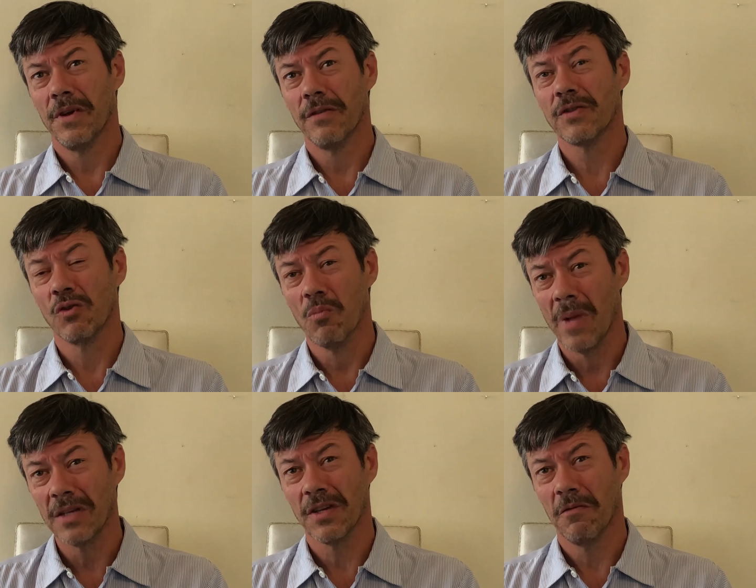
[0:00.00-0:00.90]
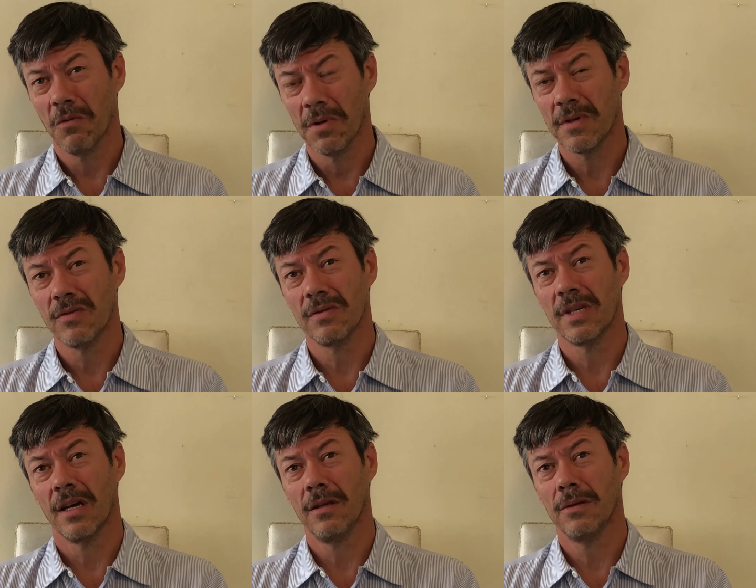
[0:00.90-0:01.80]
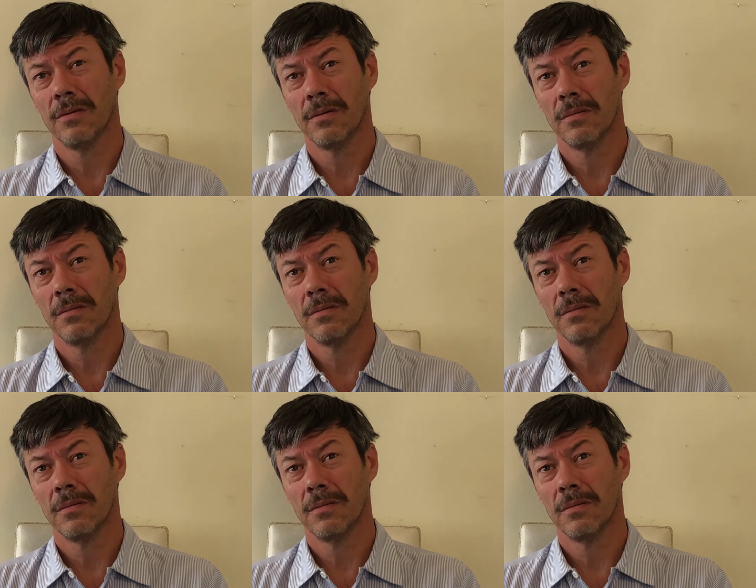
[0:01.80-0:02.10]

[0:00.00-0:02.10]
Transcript: There's so much I wanted to tell you.